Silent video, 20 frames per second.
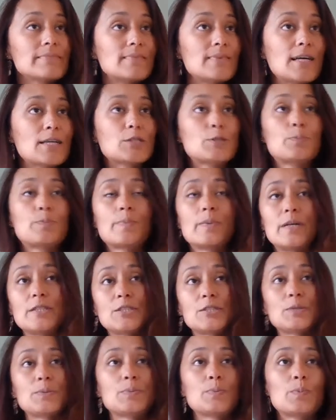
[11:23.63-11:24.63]

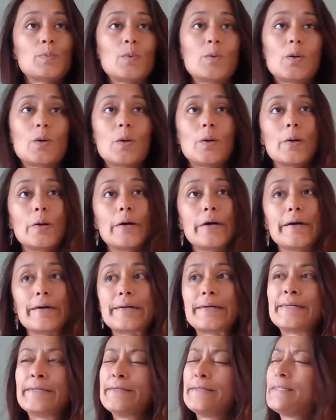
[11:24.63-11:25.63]
express more
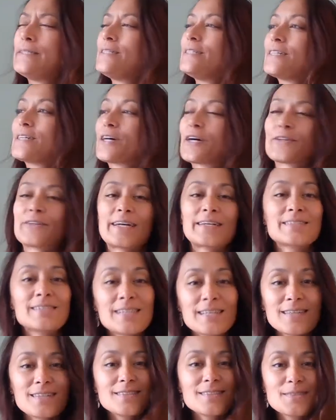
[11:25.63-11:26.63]

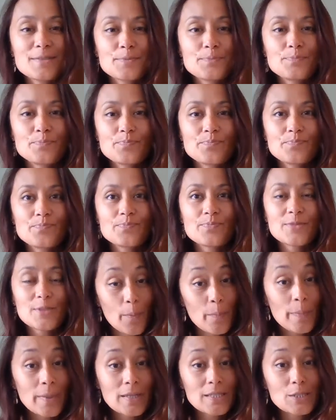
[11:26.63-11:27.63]
connecting
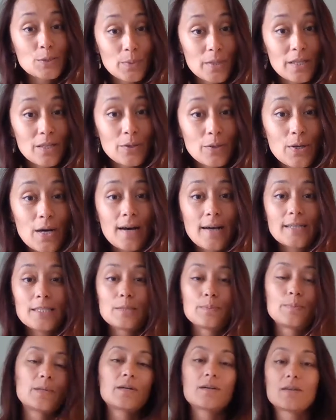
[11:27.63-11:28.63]
topics with you
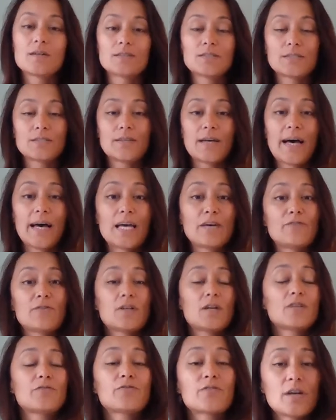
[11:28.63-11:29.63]
guys because I have a
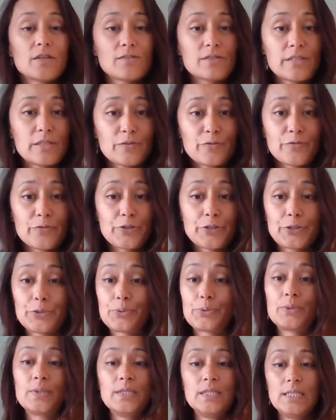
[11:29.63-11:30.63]
lot of content for
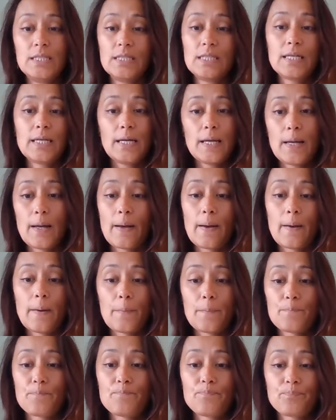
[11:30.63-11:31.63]
you.
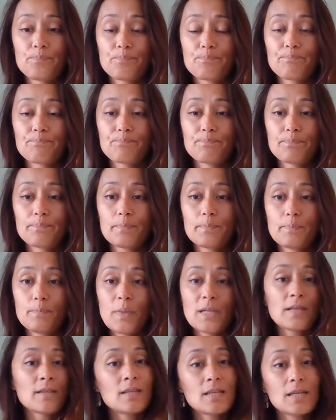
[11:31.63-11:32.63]
Um,
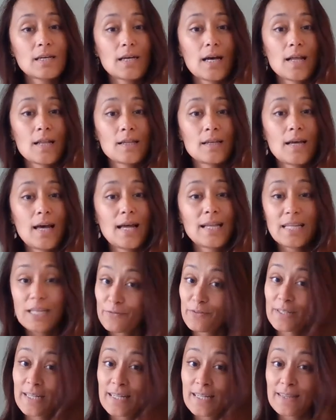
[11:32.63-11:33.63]
but I think I'll
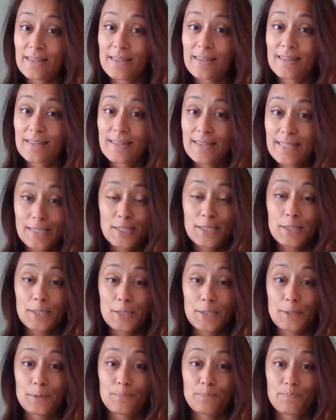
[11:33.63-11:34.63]
leave it at
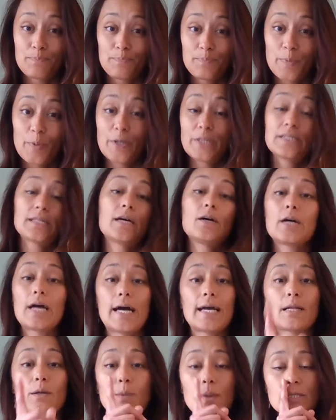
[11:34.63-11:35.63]
this point. Oh yeah,
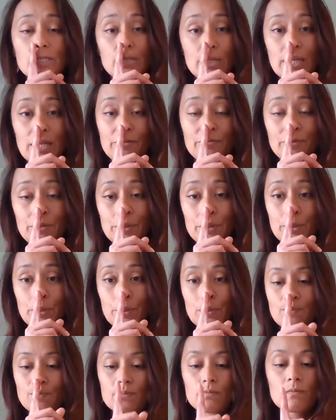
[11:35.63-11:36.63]
and I want to give
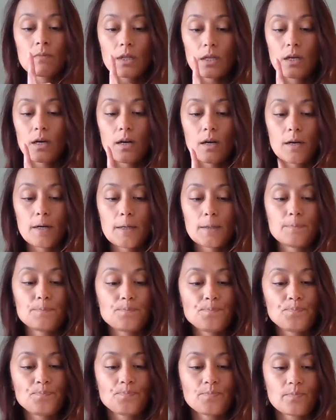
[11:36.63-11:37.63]
you
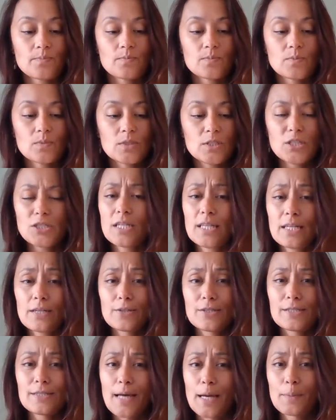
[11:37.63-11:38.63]
um, just a little
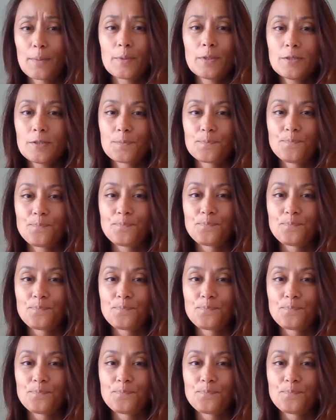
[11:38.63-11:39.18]
assignment.